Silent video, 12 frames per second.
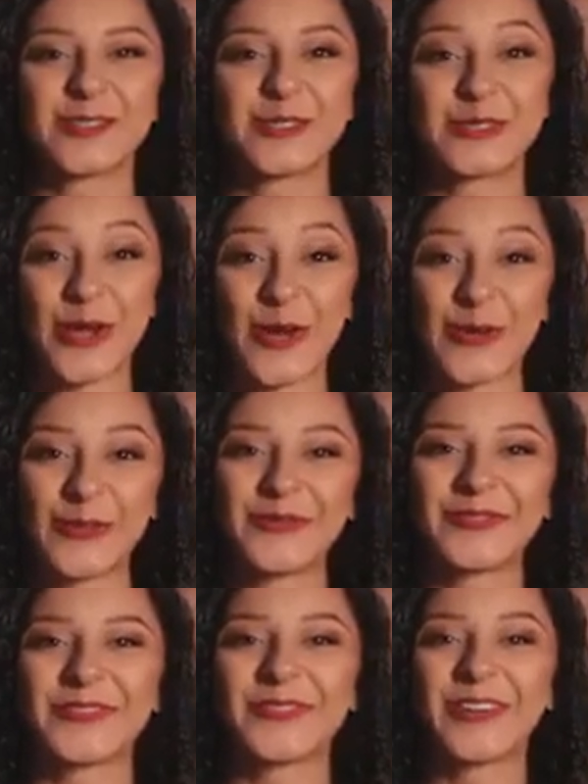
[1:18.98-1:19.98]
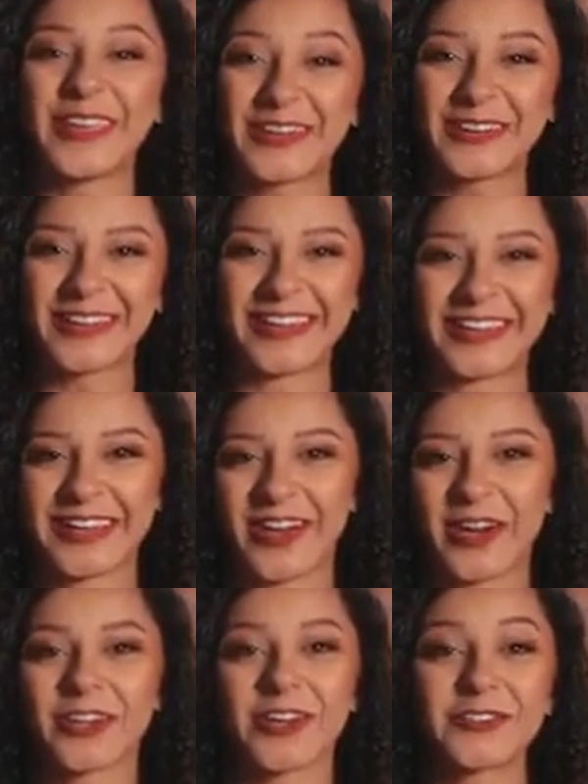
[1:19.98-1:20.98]
So, we agree,
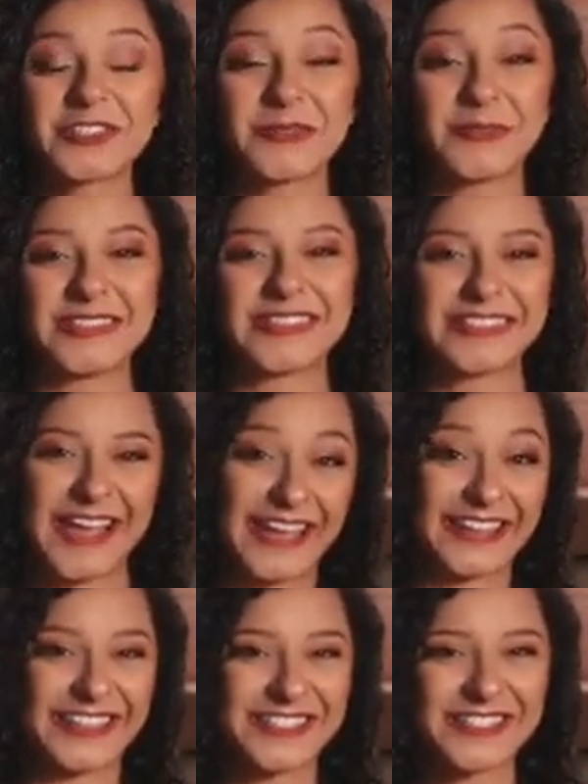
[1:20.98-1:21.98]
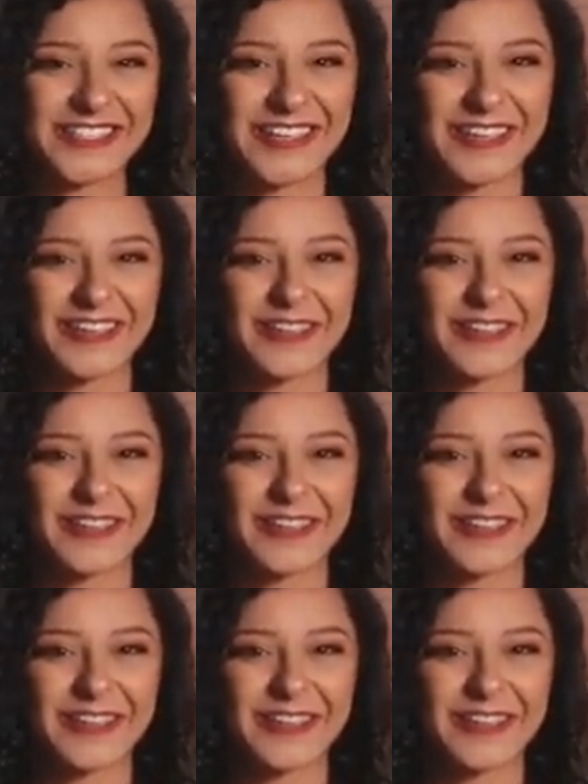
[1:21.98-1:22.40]
our code should be stylish.